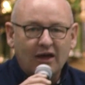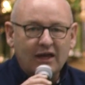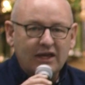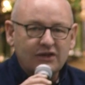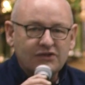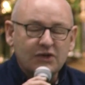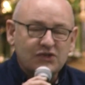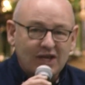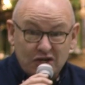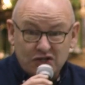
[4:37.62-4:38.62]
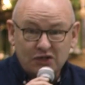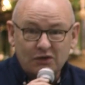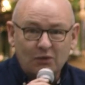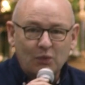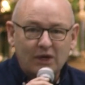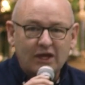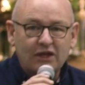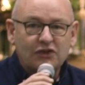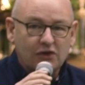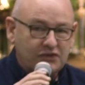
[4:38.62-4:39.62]
in association
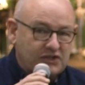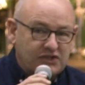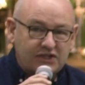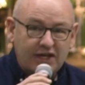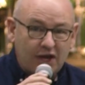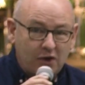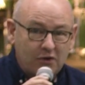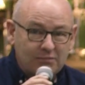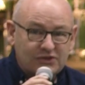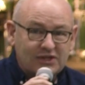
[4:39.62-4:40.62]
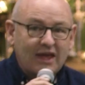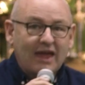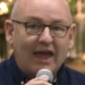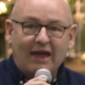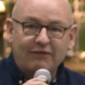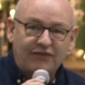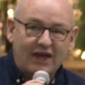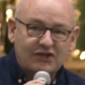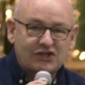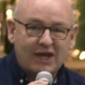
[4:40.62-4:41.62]
with Gloucester City Homes and
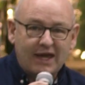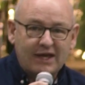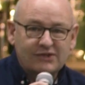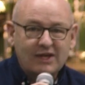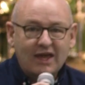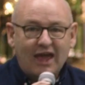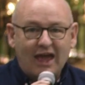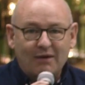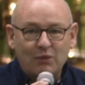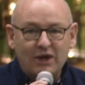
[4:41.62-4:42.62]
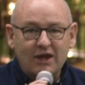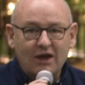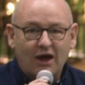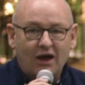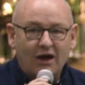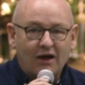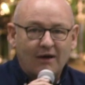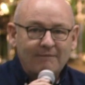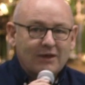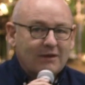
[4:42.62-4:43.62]
Fair Shares, and we
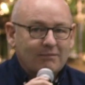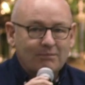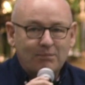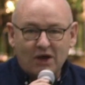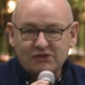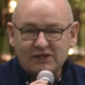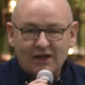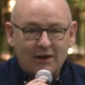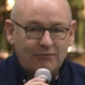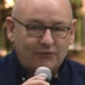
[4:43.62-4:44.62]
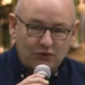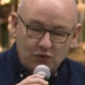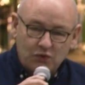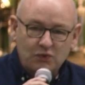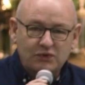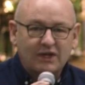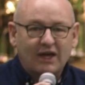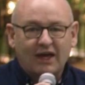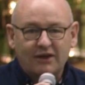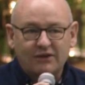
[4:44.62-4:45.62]
are passing up food
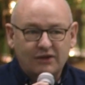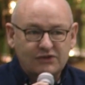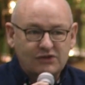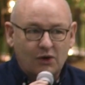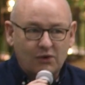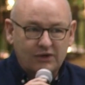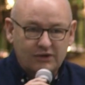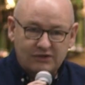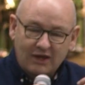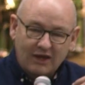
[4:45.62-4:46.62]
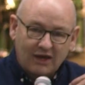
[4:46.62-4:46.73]
and so on, and